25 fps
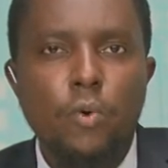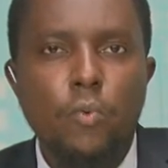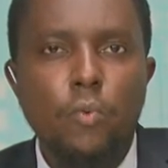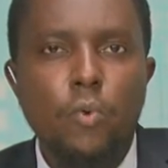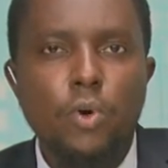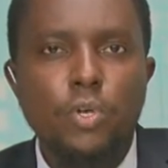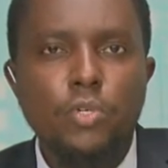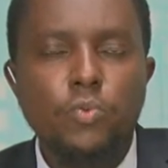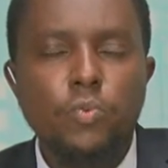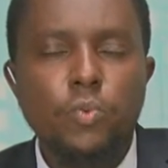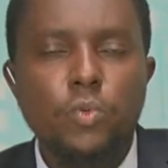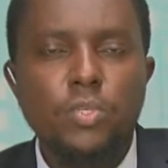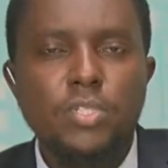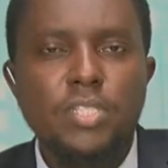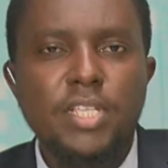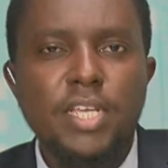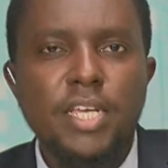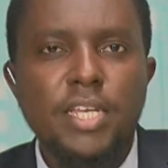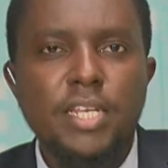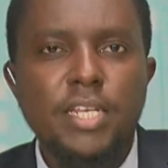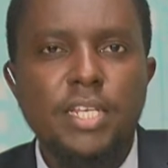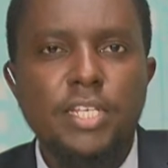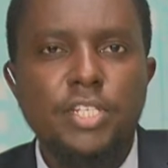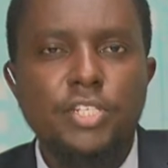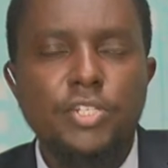what was
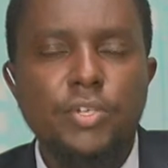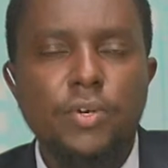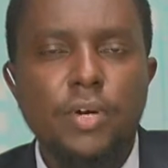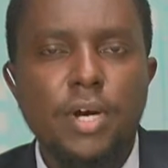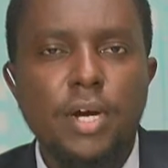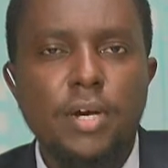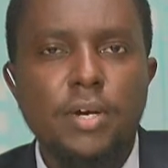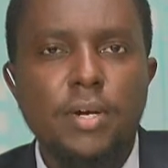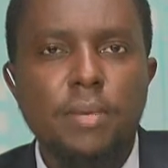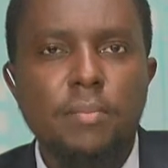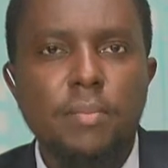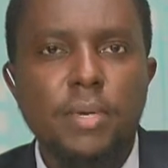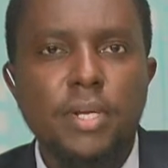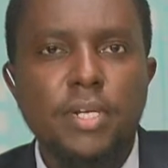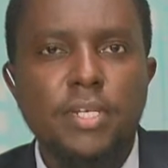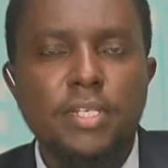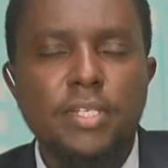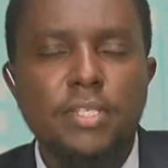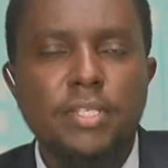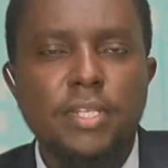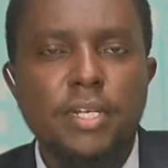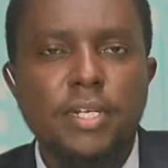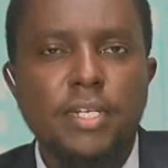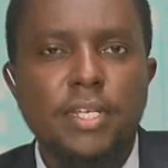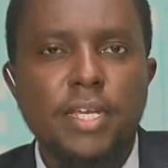the initial
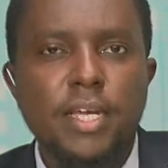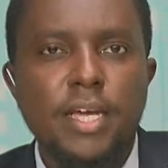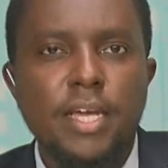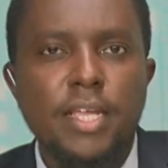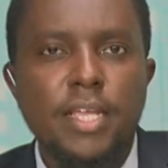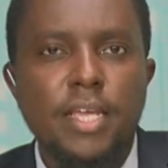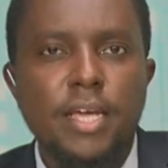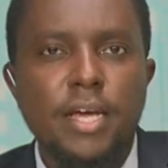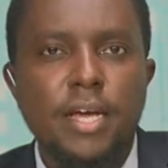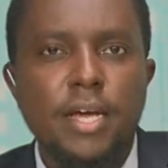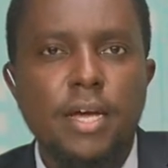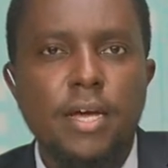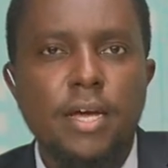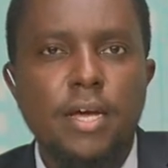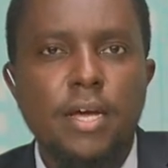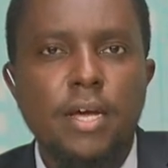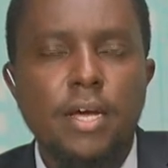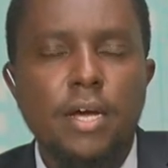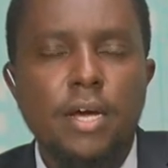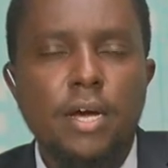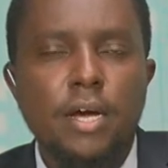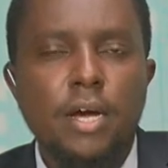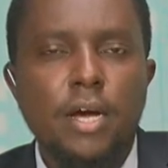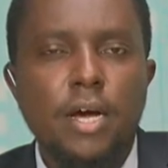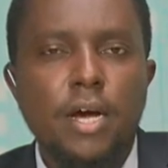agreement that Kenya,
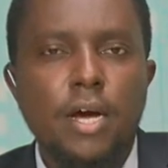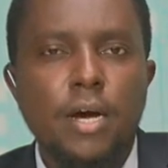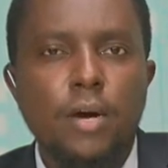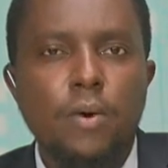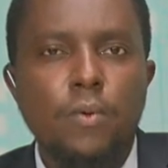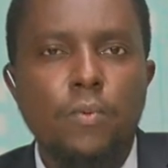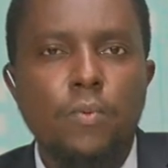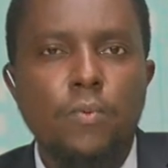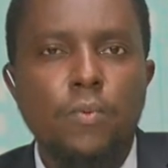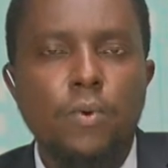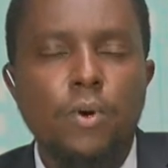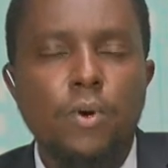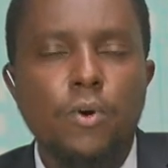uh,